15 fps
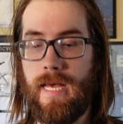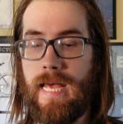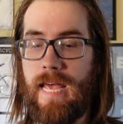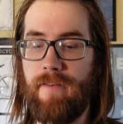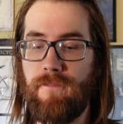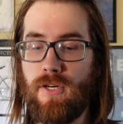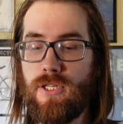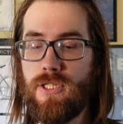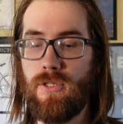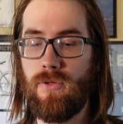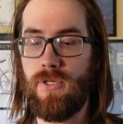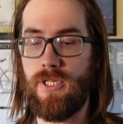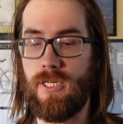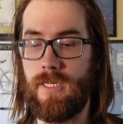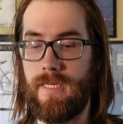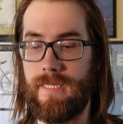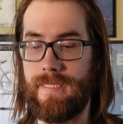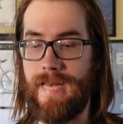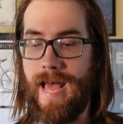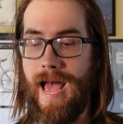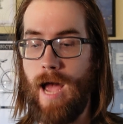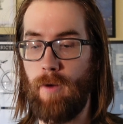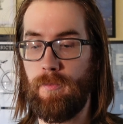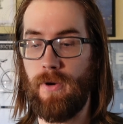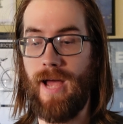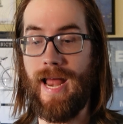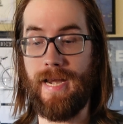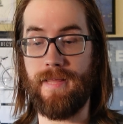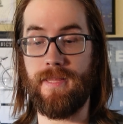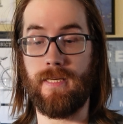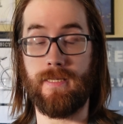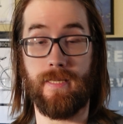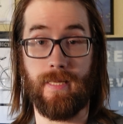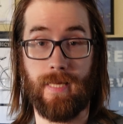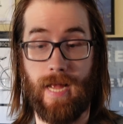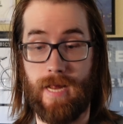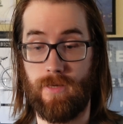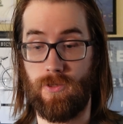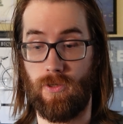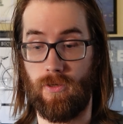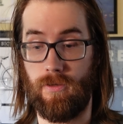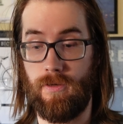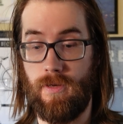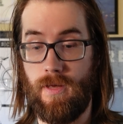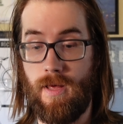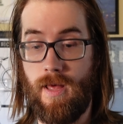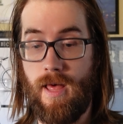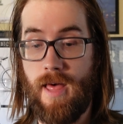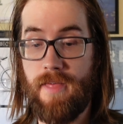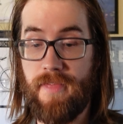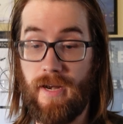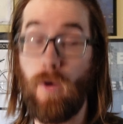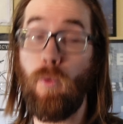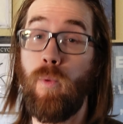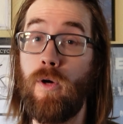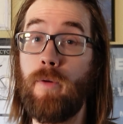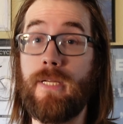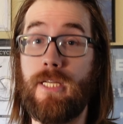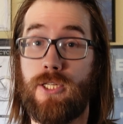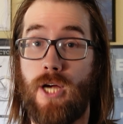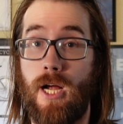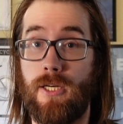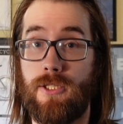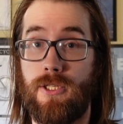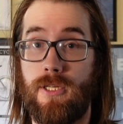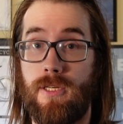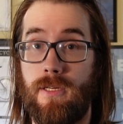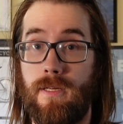If your solution does not output anything to the console, then it will be judged